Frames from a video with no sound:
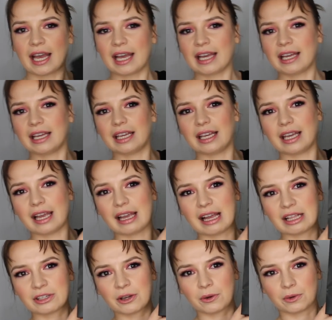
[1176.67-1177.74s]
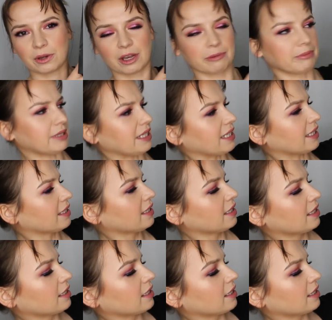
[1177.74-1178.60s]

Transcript: at Alcone Company.